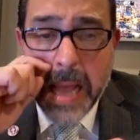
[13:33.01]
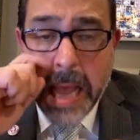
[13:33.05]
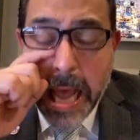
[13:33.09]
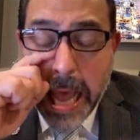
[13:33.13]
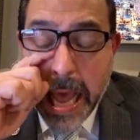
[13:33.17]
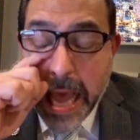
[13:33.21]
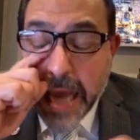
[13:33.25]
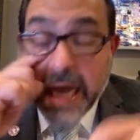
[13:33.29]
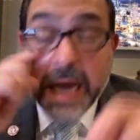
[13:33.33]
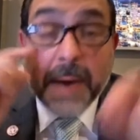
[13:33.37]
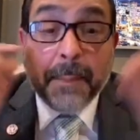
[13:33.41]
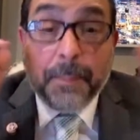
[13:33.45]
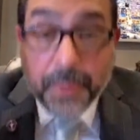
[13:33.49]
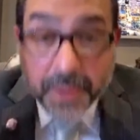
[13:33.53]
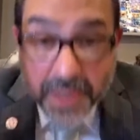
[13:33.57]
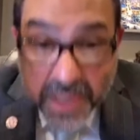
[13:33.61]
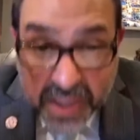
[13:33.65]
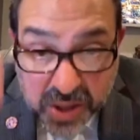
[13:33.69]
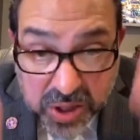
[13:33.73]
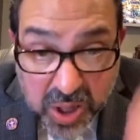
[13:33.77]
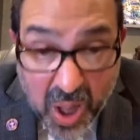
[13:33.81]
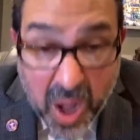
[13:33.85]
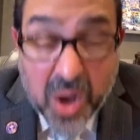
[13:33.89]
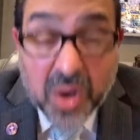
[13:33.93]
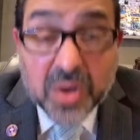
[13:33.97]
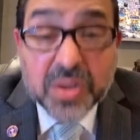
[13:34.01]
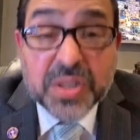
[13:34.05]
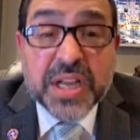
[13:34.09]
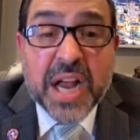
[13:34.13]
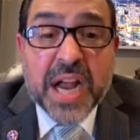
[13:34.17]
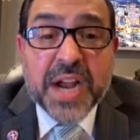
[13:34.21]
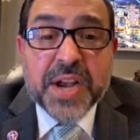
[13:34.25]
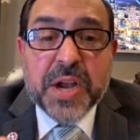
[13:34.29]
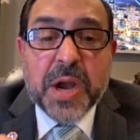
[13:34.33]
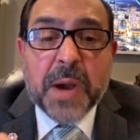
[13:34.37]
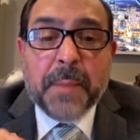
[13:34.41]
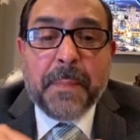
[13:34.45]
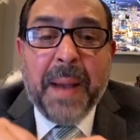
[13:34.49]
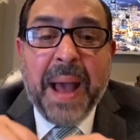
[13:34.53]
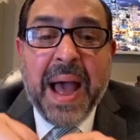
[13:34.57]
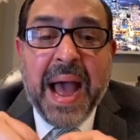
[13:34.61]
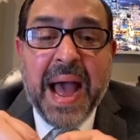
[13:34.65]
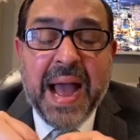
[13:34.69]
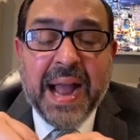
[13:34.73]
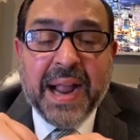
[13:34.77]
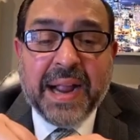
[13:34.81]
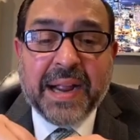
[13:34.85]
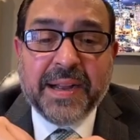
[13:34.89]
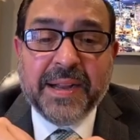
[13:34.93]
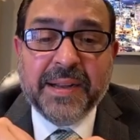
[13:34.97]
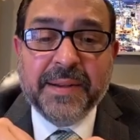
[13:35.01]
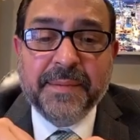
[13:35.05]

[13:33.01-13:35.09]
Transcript: He can put clothes on your back.